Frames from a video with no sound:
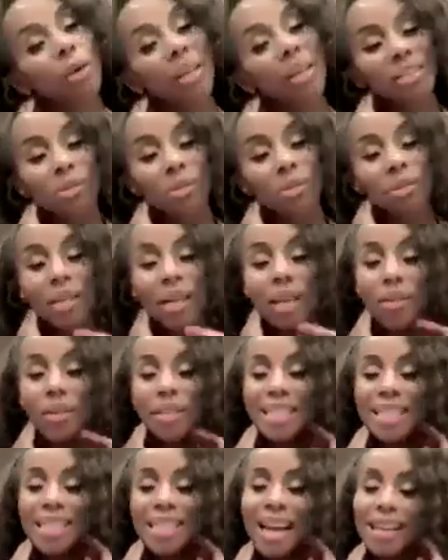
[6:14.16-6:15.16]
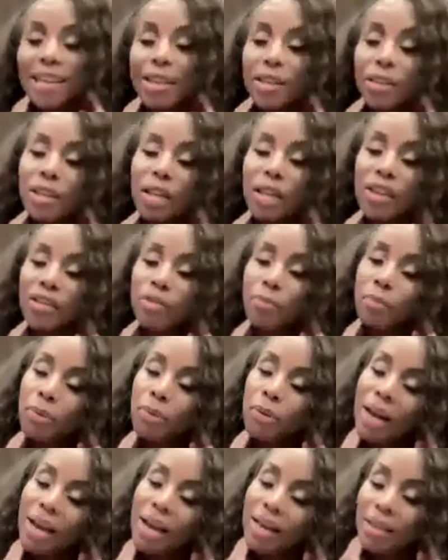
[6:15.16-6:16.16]
Going through another cycle of
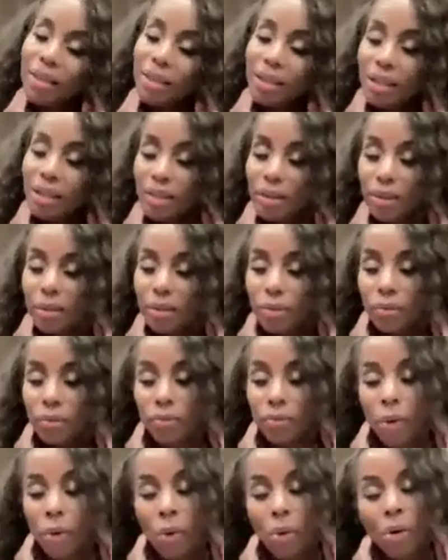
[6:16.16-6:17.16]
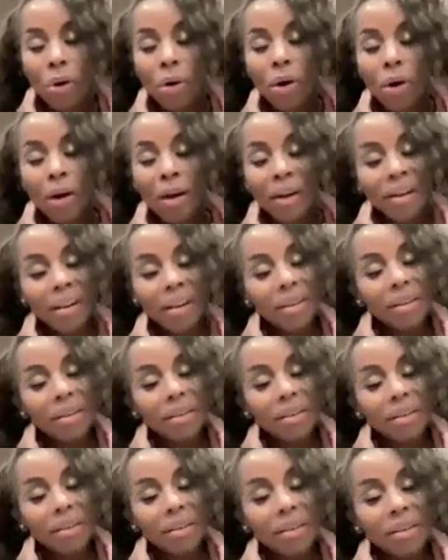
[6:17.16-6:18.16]
breath. 4,
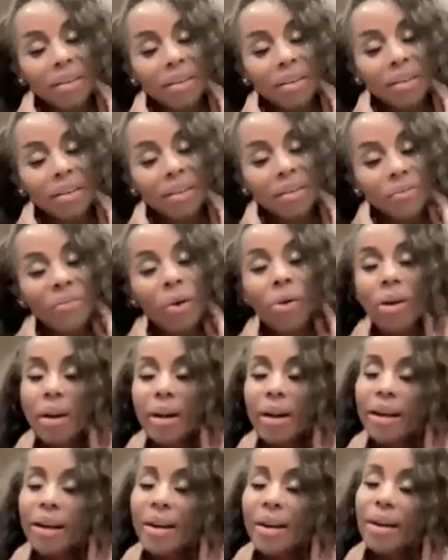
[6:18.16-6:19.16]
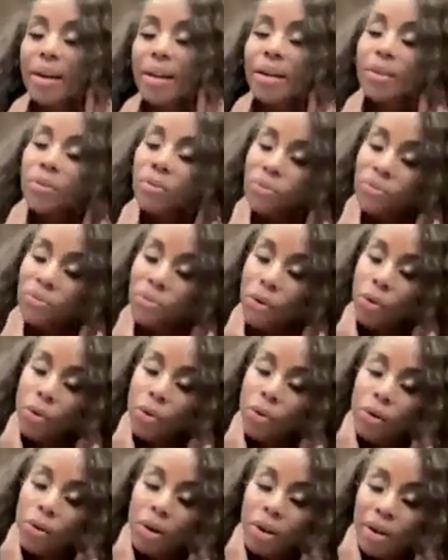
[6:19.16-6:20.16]
4,
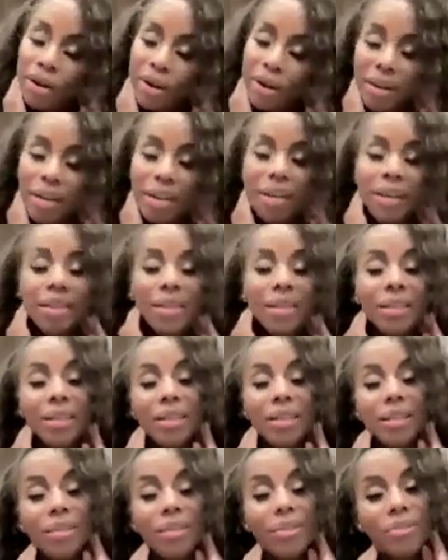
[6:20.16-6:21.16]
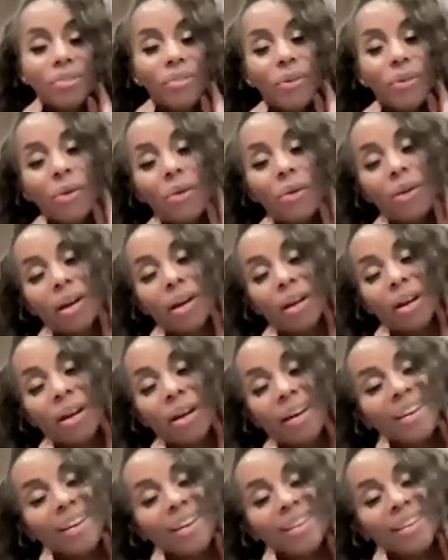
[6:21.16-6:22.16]
4,
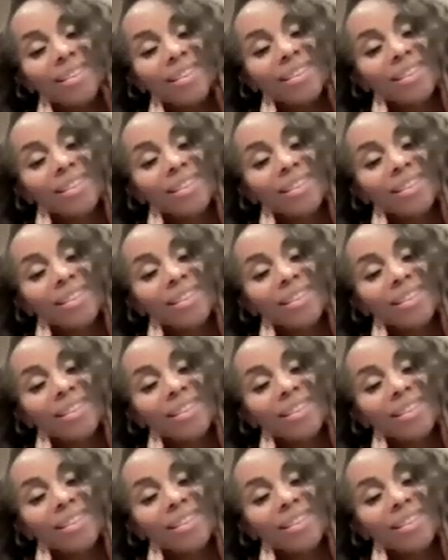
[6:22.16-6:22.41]
4.